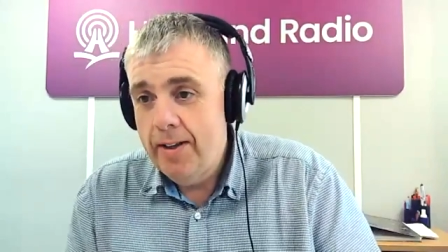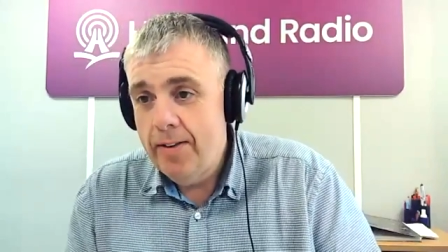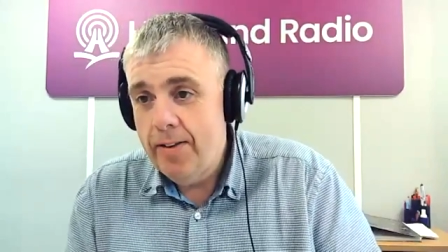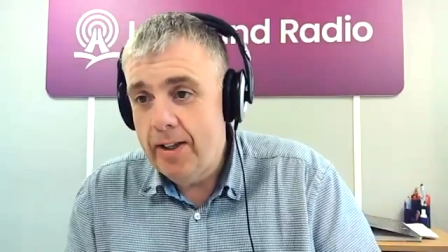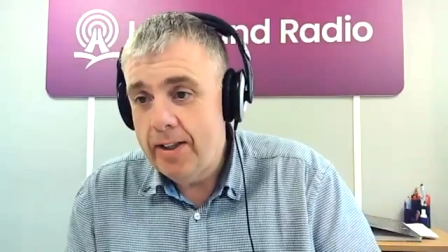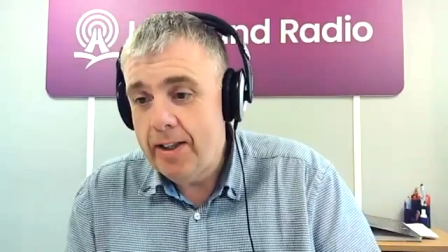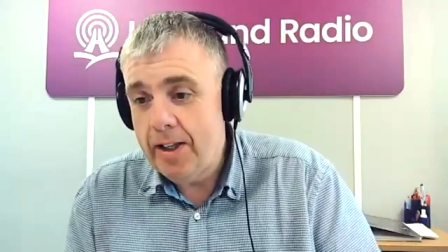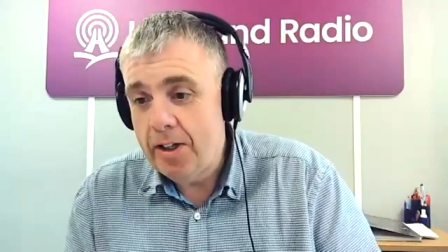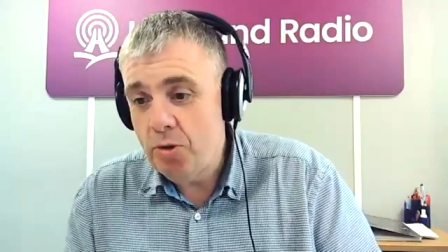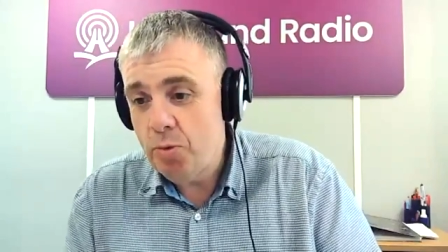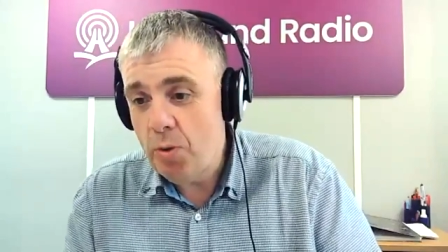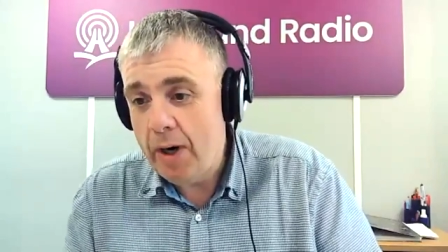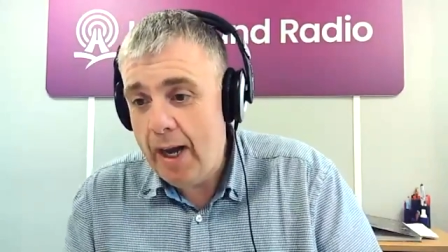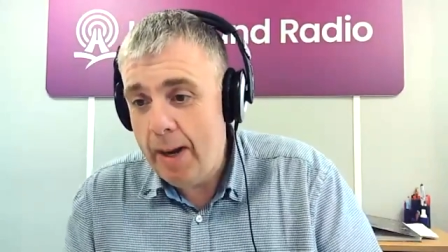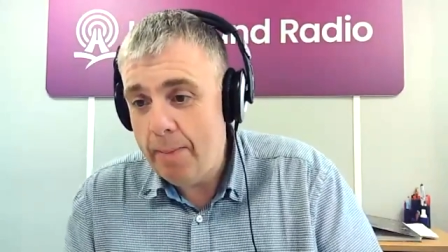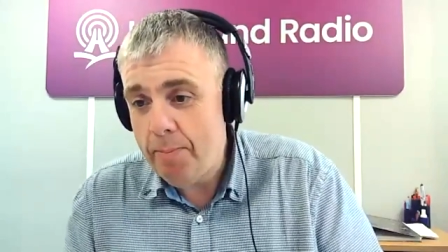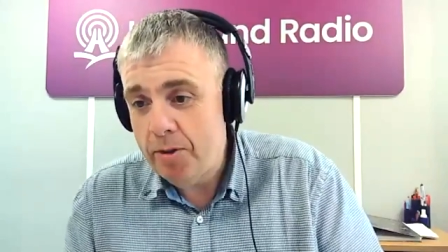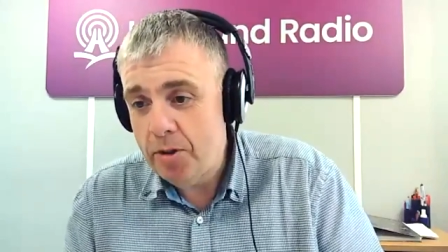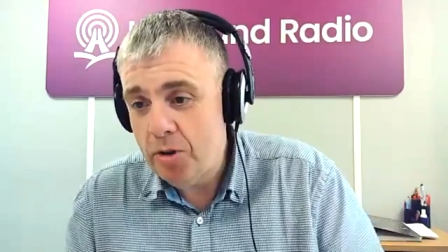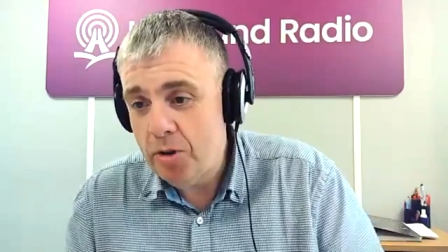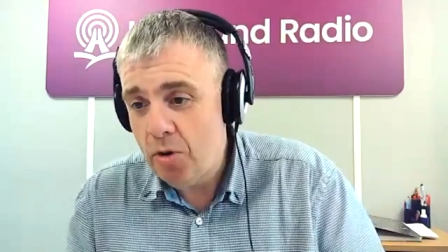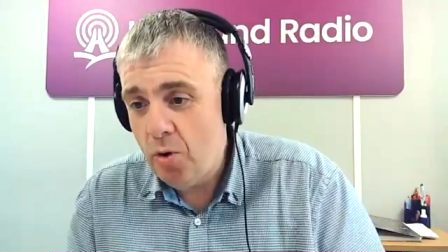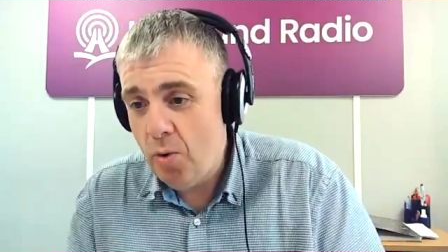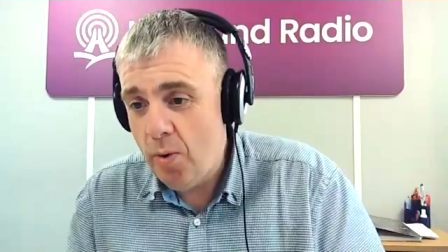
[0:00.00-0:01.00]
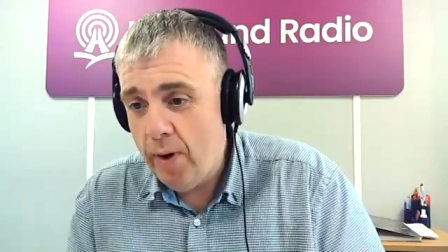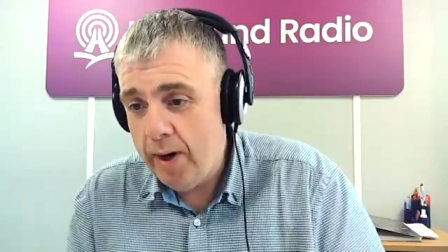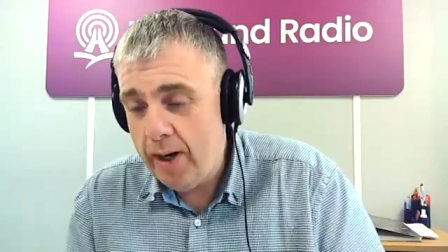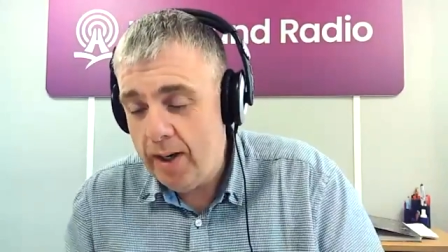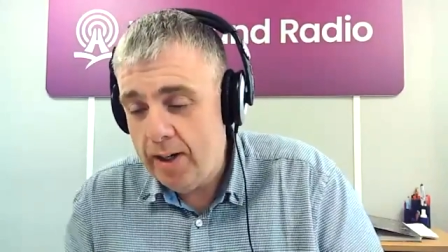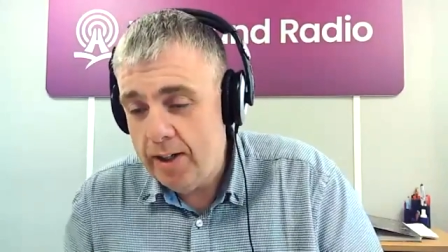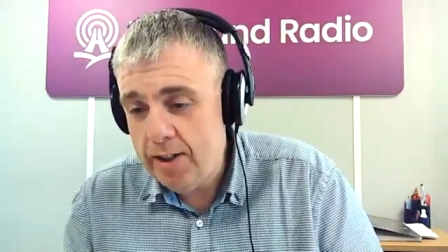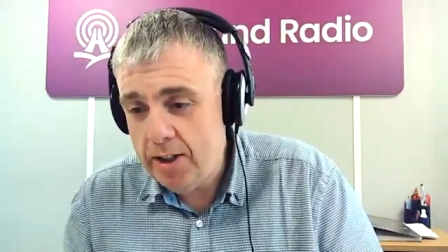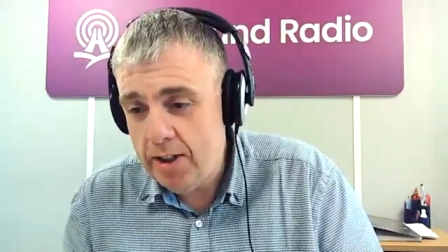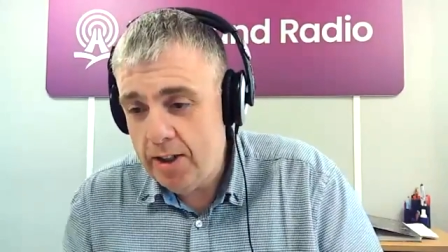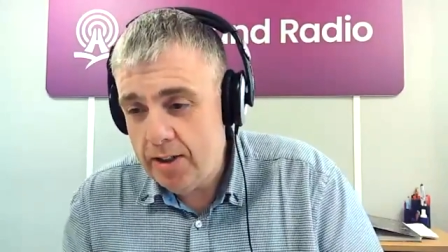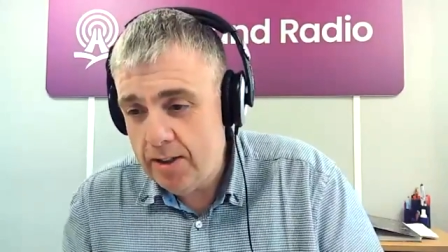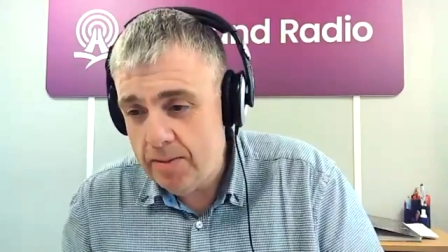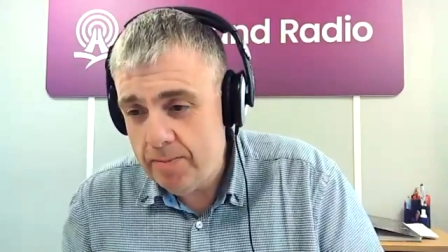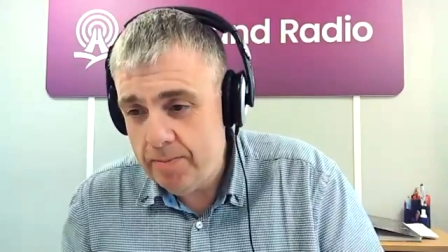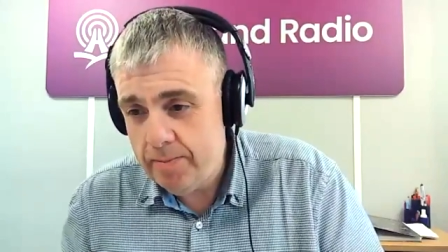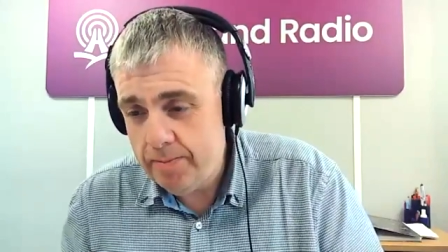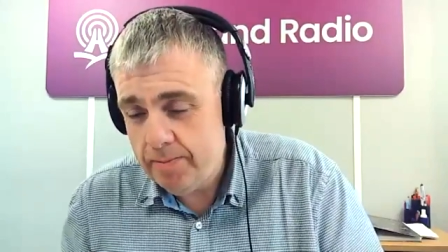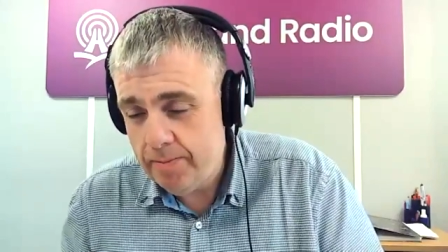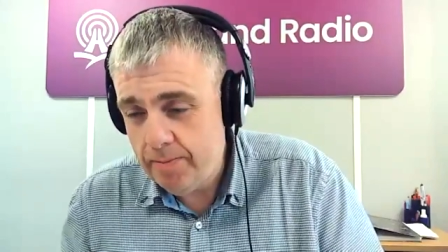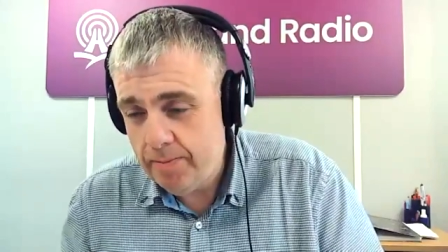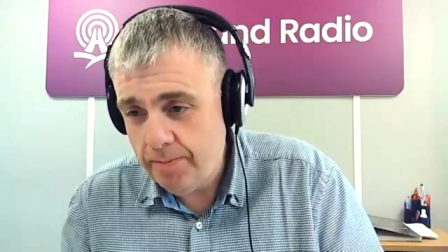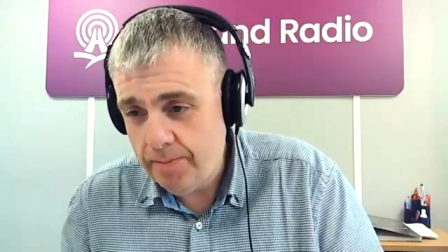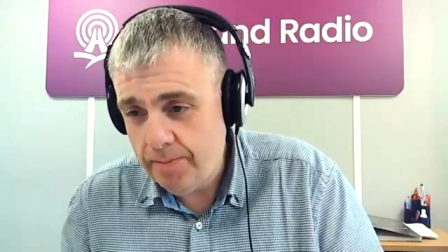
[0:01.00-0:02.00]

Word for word: that that's what happened so quickly, Jason?